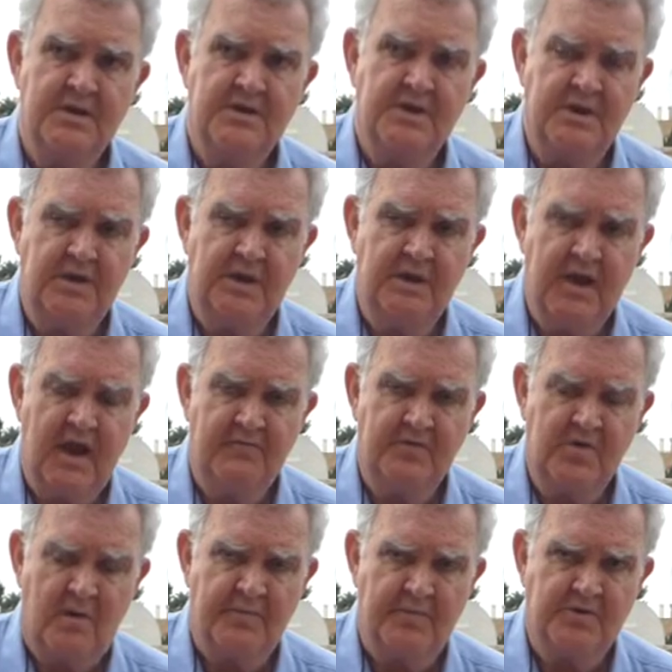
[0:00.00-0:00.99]
She didn't have
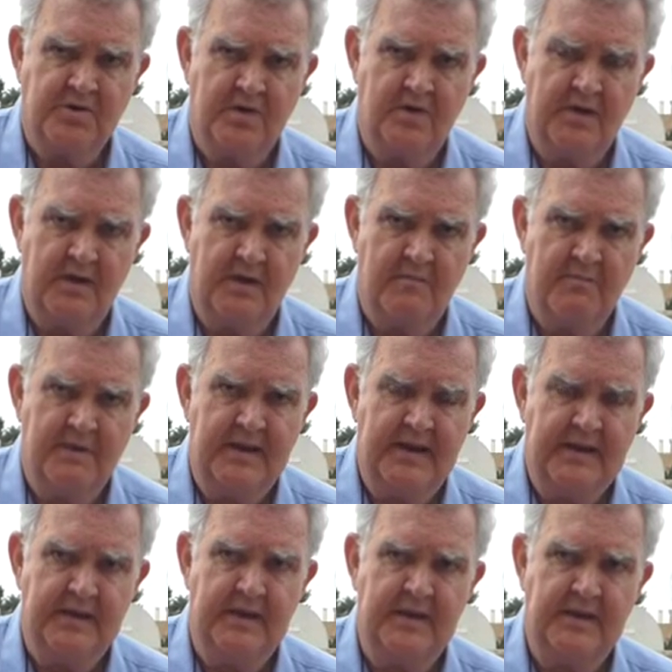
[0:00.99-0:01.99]
the opportunity
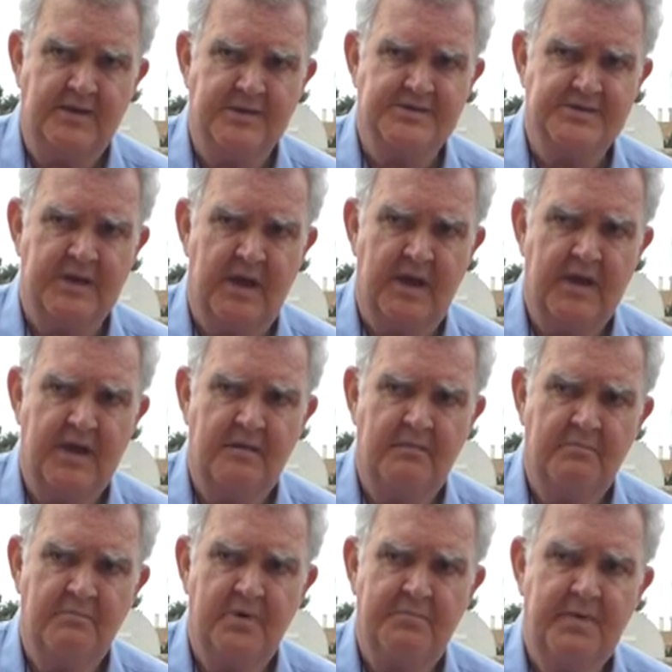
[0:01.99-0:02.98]
immediately to study,
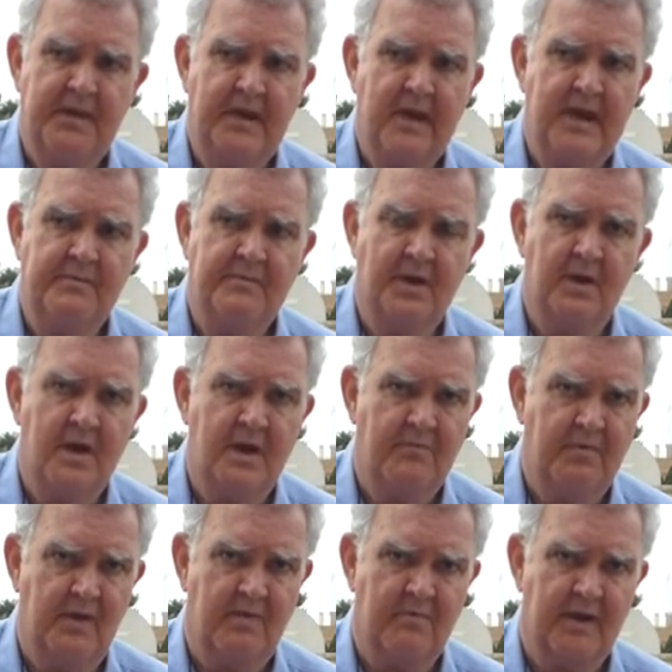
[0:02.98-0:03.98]
but became a
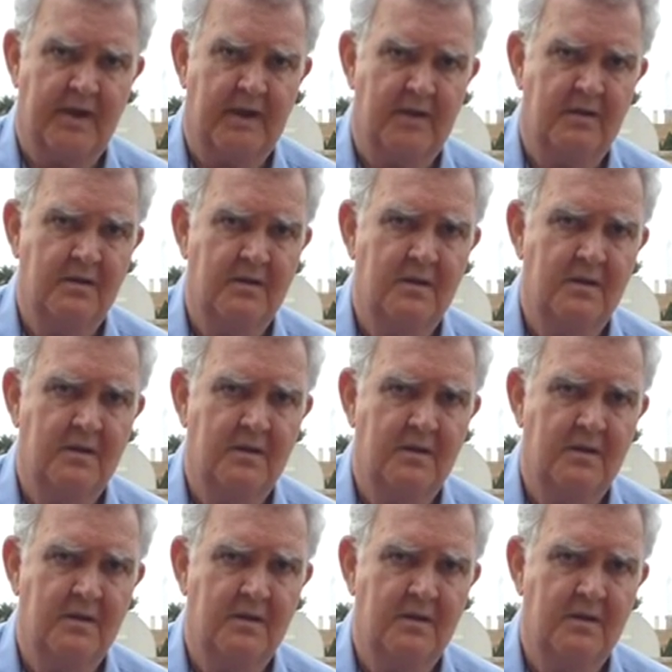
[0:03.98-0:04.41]
librarian,